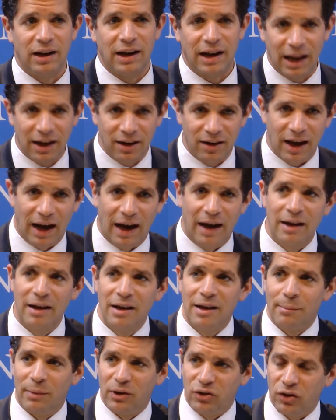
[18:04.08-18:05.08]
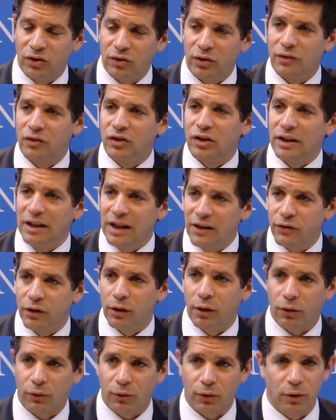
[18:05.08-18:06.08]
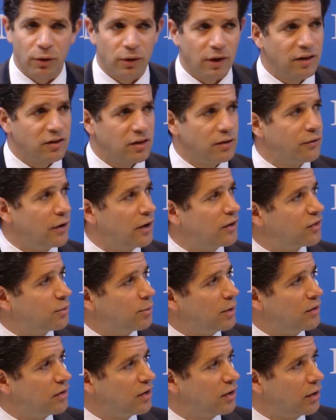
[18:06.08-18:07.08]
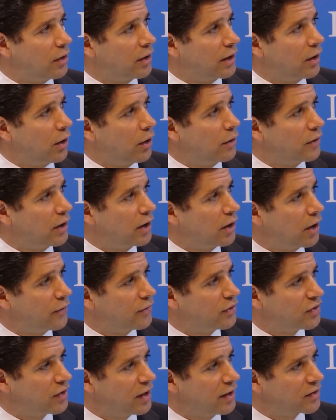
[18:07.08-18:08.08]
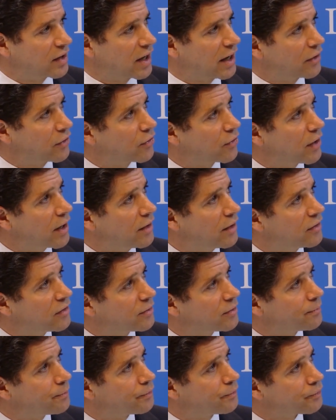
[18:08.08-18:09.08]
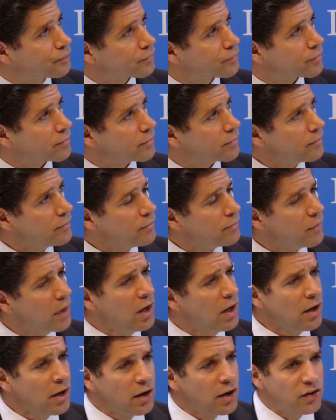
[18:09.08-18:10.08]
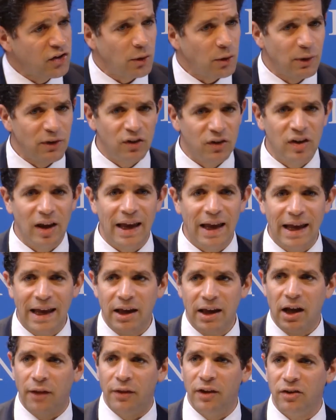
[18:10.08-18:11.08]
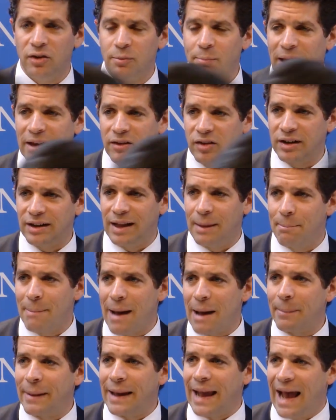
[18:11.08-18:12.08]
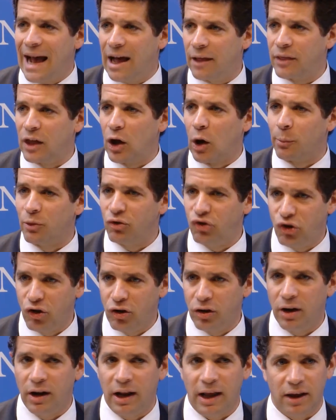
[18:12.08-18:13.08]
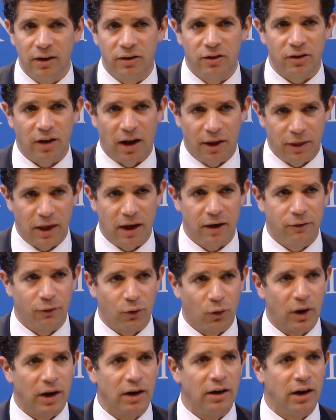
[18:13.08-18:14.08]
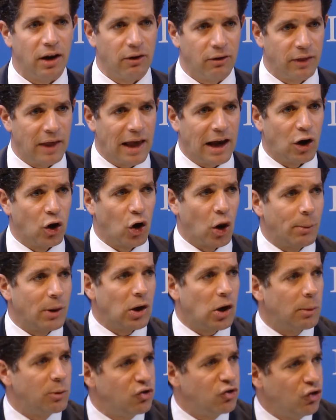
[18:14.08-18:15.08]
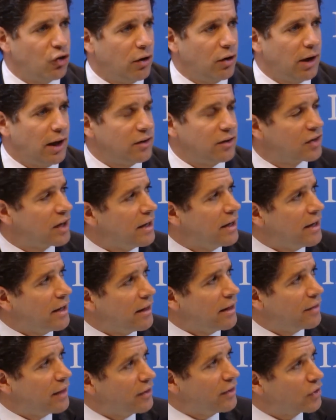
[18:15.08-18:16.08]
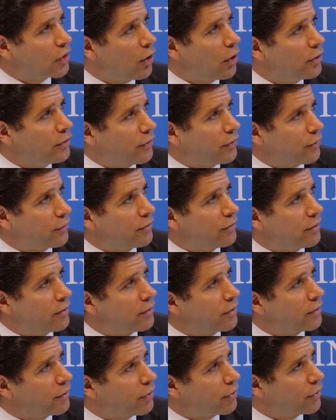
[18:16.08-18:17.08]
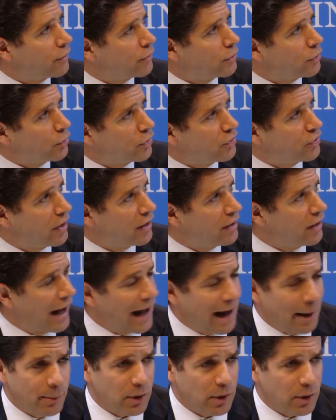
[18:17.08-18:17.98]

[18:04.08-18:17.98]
in India, but just sort of delivered through these investments in overseas countries. So we see, this is basically mapping out the opportunities, I think, for India and the economic opportunities. This looks at,